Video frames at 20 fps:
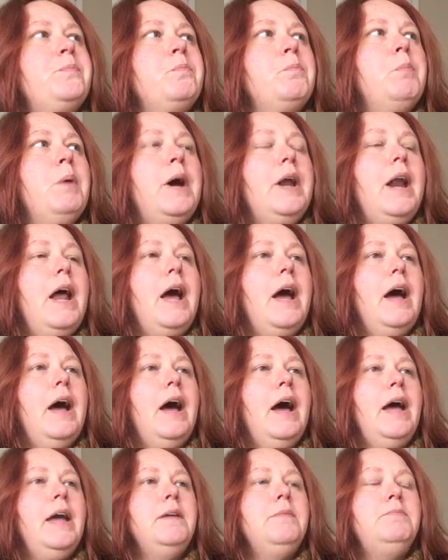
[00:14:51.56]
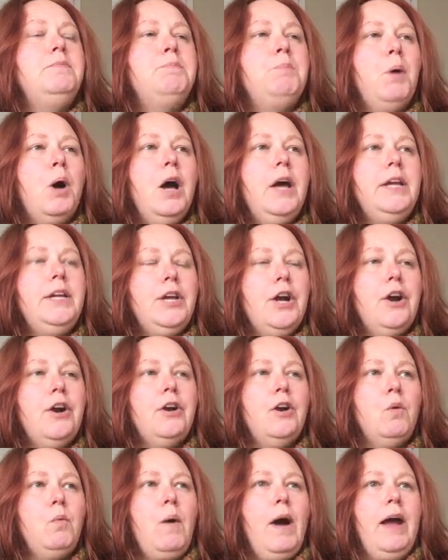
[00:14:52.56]
But I bought yarn
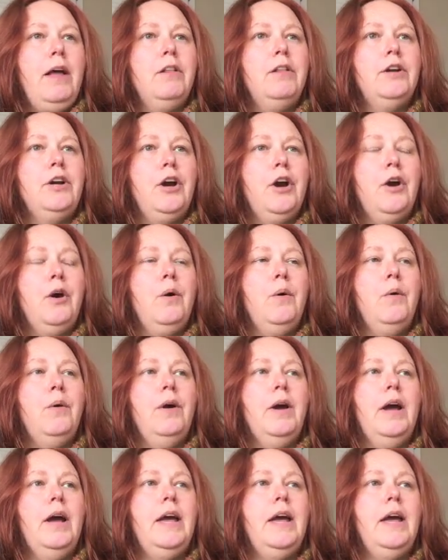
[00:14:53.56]
a while ago